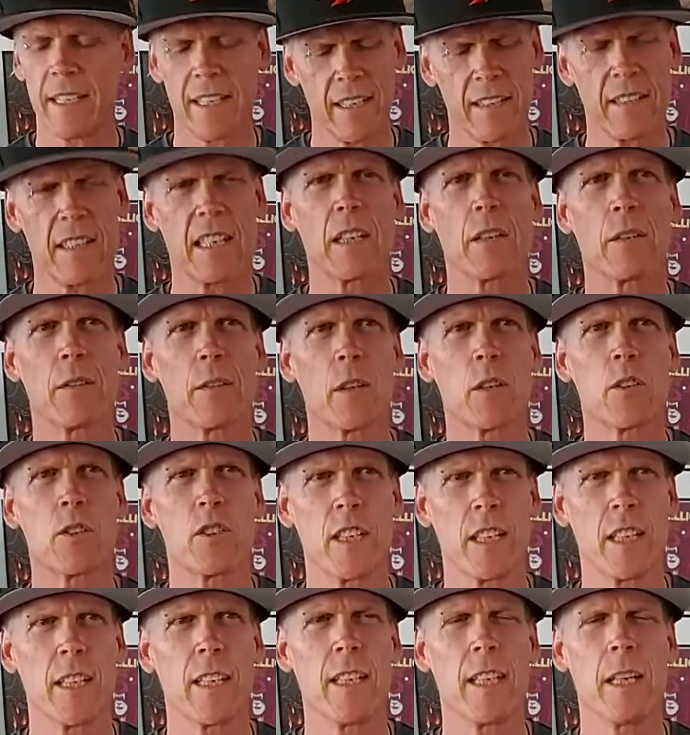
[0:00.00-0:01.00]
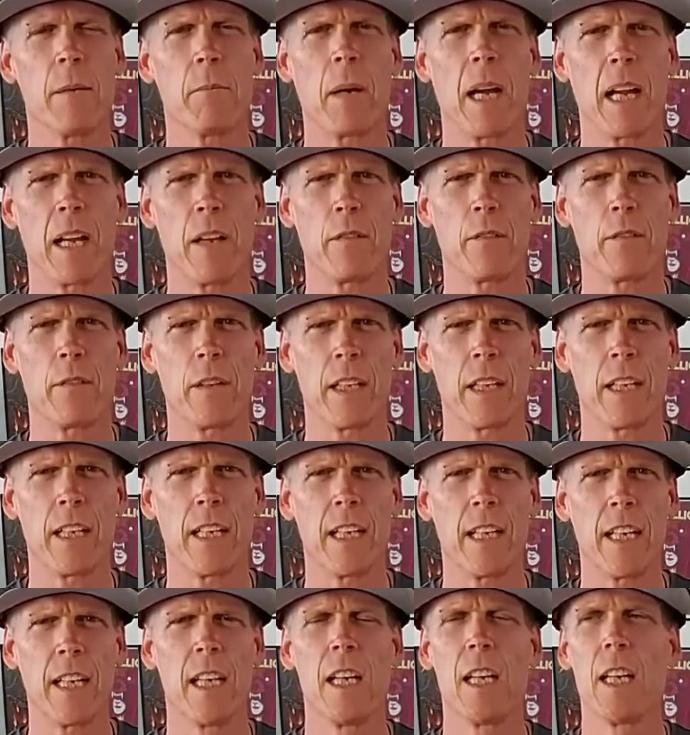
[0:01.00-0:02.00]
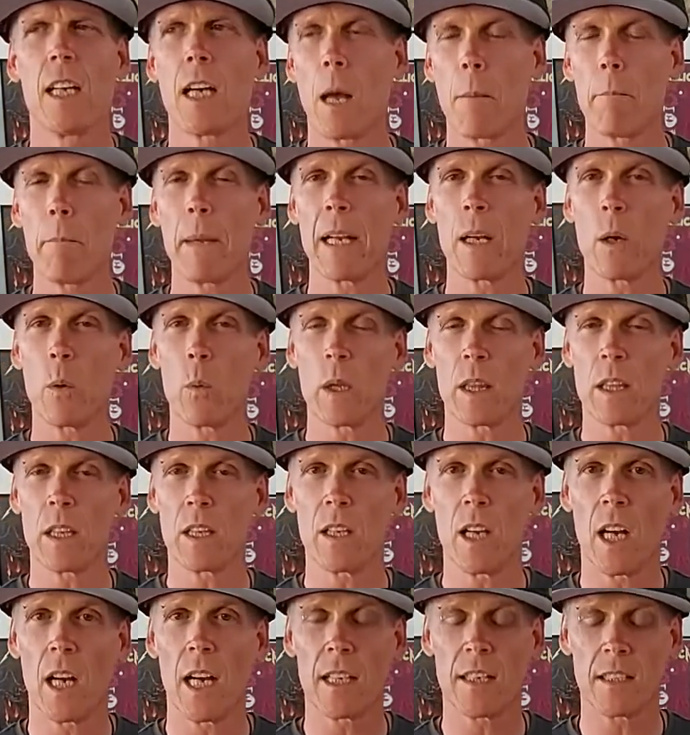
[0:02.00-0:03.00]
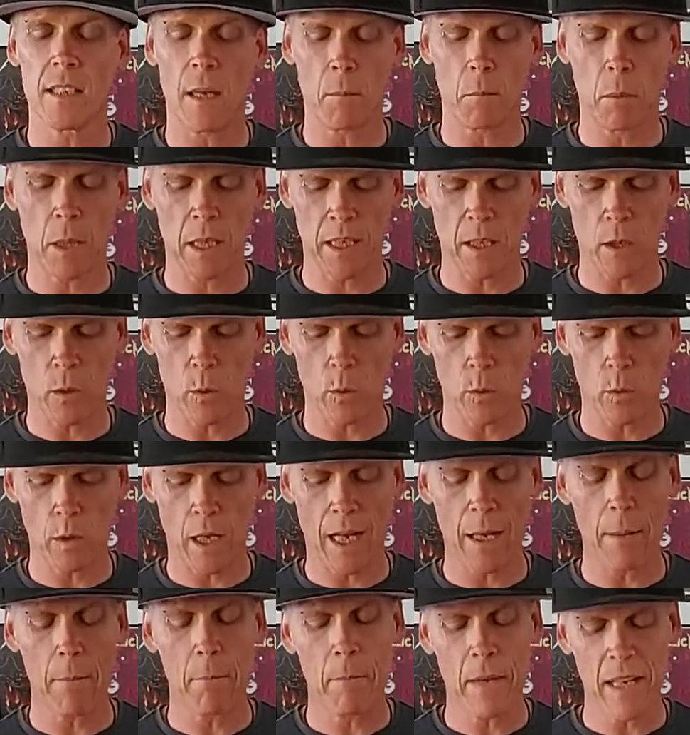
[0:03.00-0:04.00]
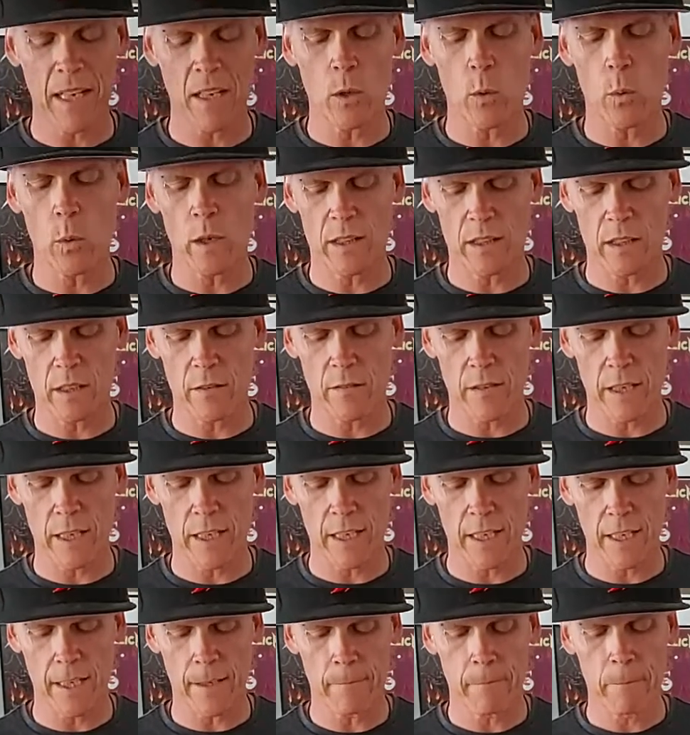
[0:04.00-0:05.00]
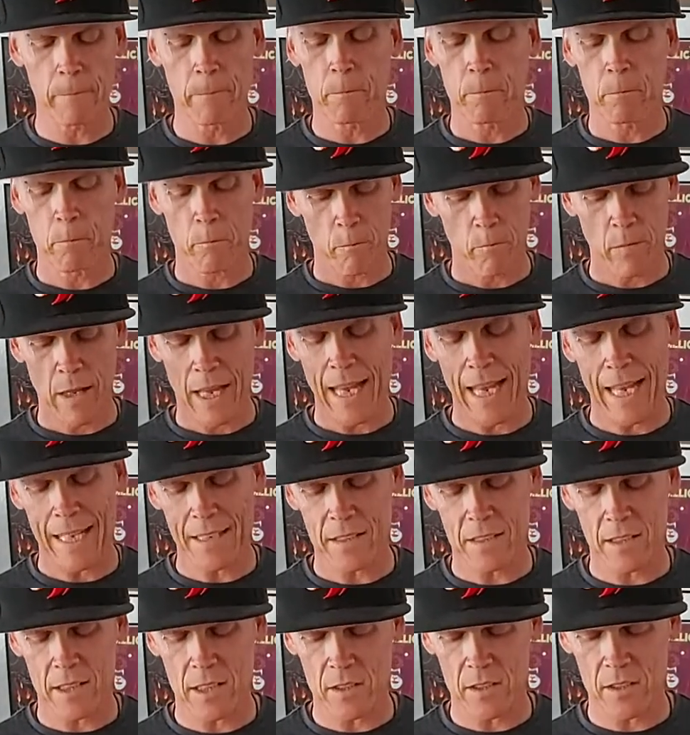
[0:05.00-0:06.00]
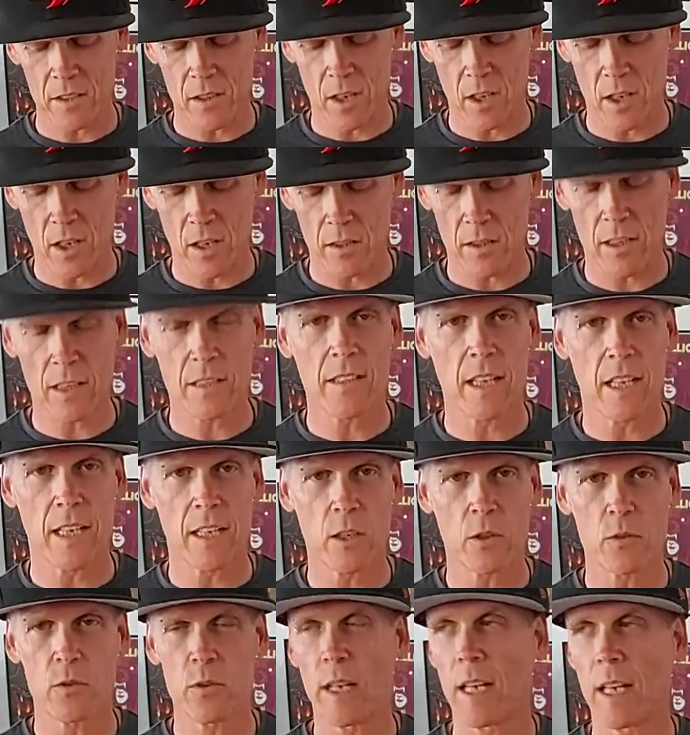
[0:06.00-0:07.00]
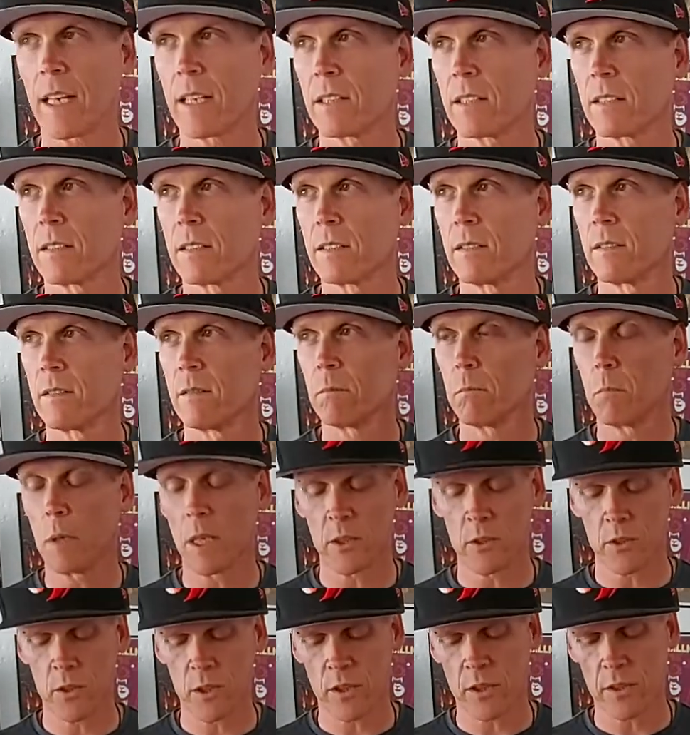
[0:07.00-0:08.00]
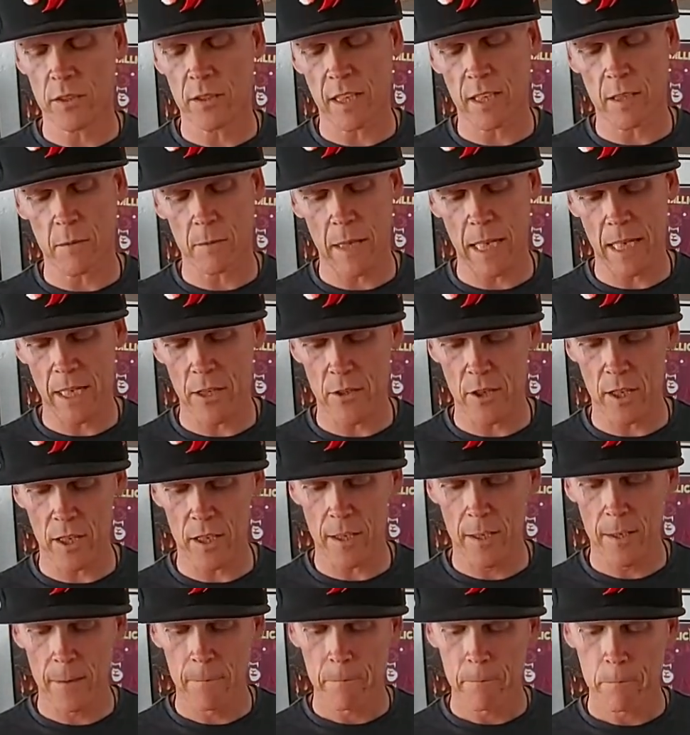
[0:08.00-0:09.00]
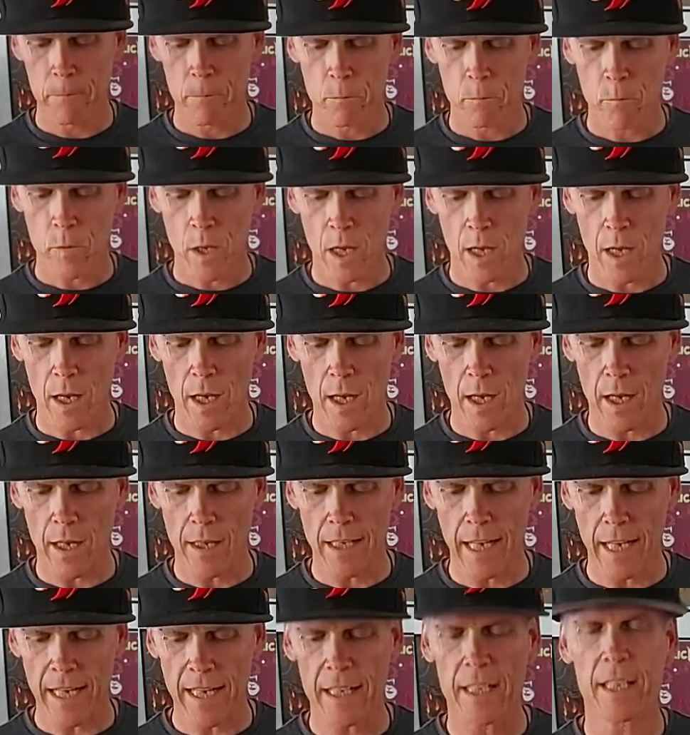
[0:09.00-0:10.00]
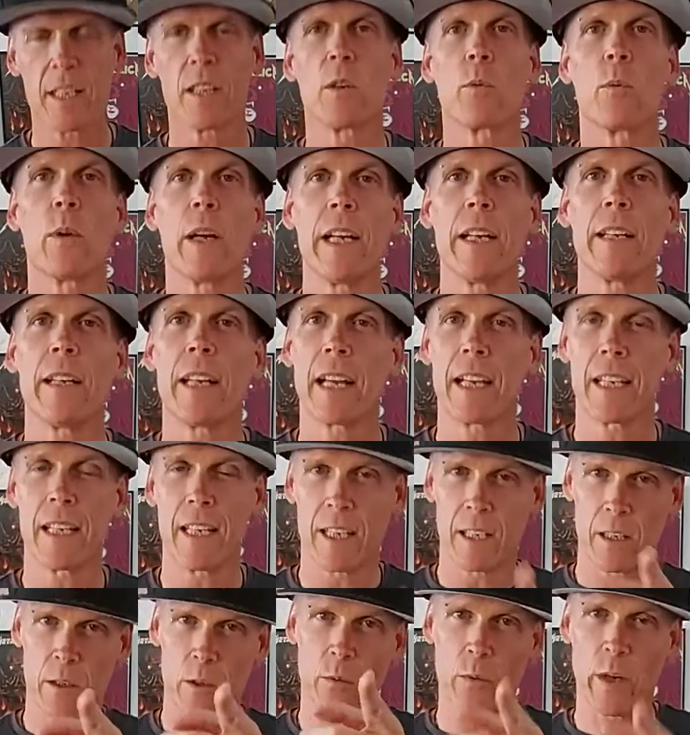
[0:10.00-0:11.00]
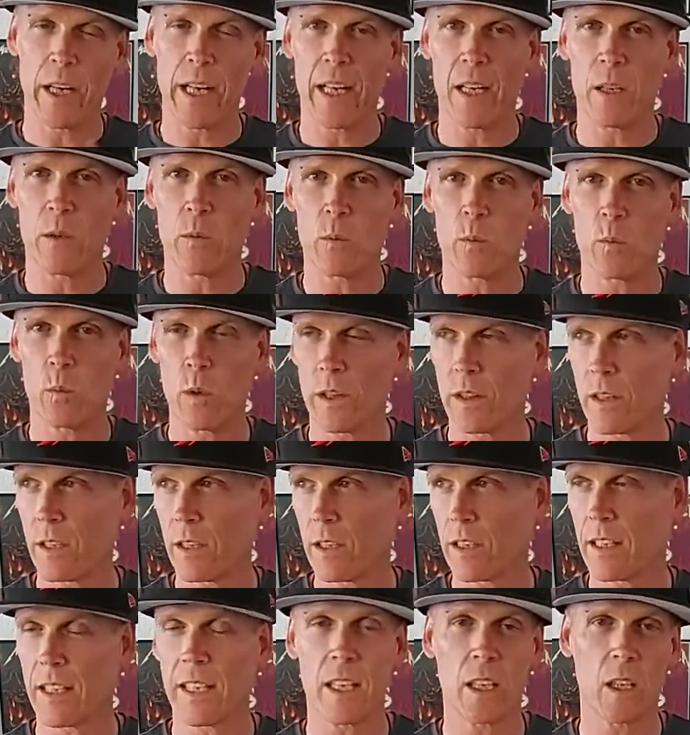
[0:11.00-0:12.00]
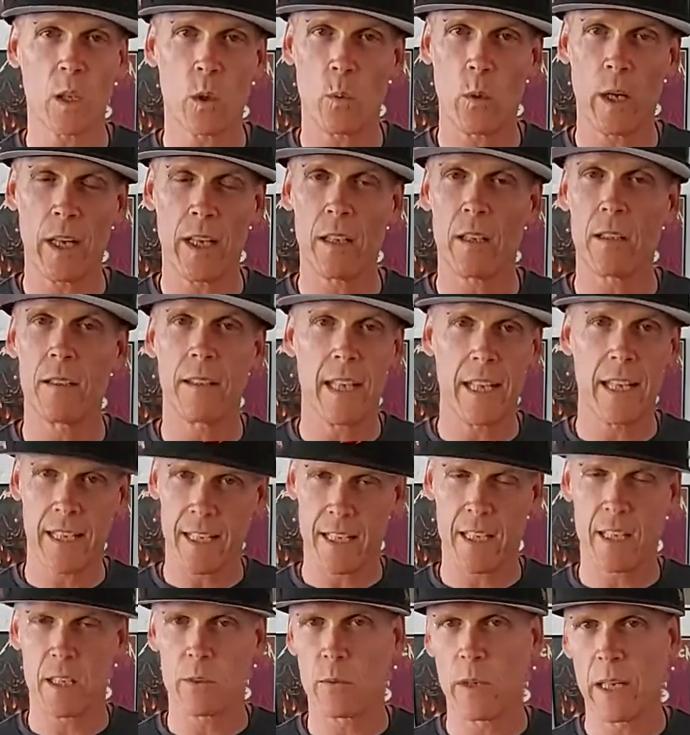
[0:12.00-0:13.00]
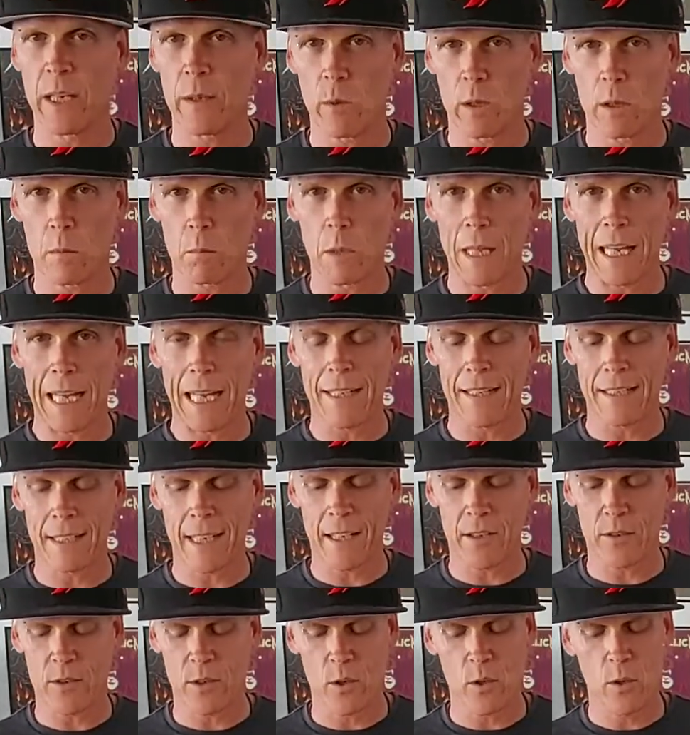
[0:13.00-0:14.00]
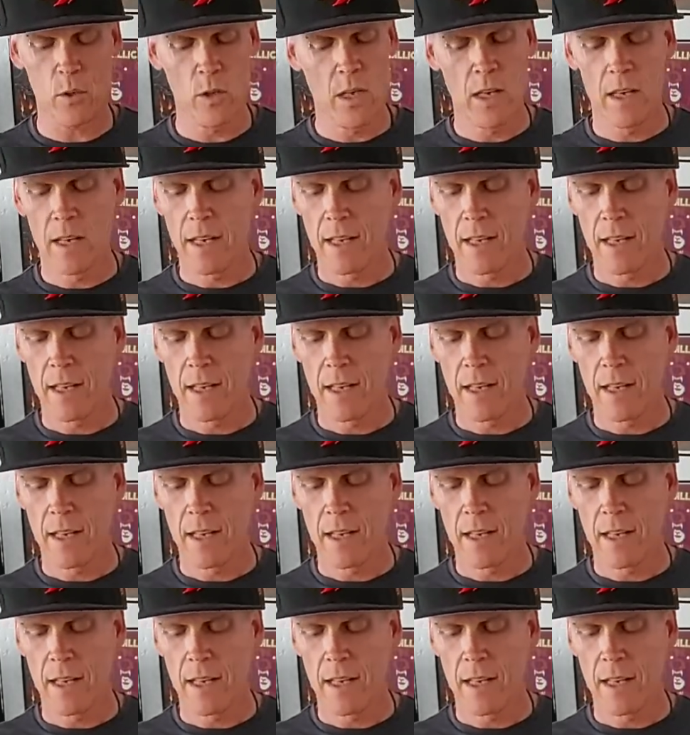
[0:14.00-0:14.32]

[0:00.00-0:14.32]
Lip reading: Kissing her virginity, my affinity. I mingle with the gods, I mingle with divinity. Excellent song, the title track, Blood Sugar Sex Magik. Naked in the Rain with a killer whale. Naked in the Rain with a black tattoo.